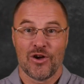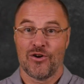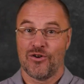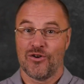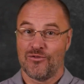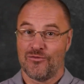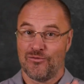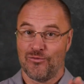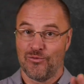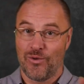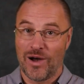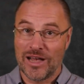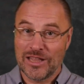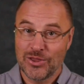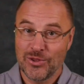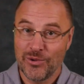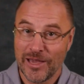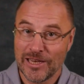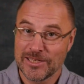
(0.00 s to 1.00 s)
of
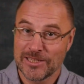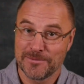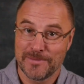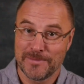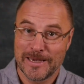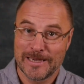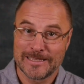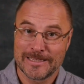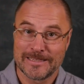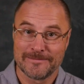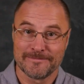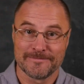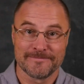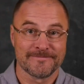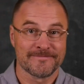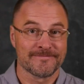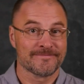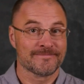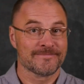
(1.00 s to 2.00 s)
what to expect
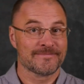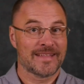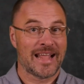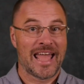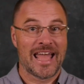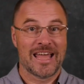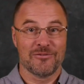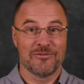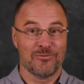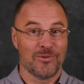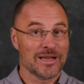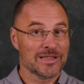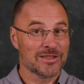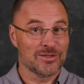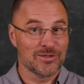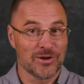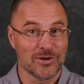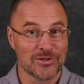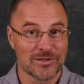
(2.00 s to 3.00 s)
and
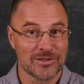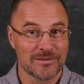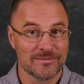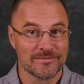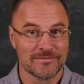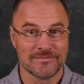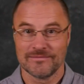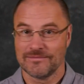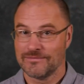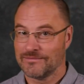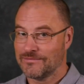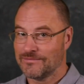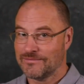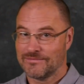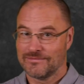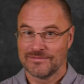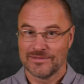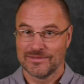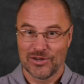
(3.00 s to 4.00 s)
what not.
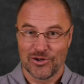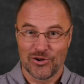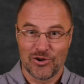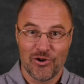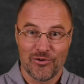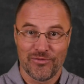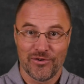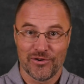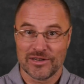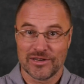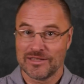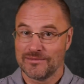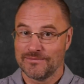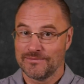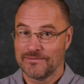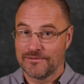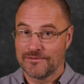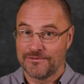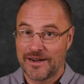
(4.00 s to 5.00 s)
Go for it.
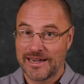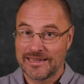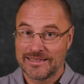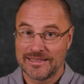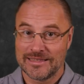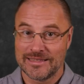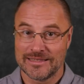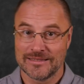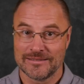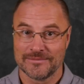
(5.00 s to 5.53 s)
Find it.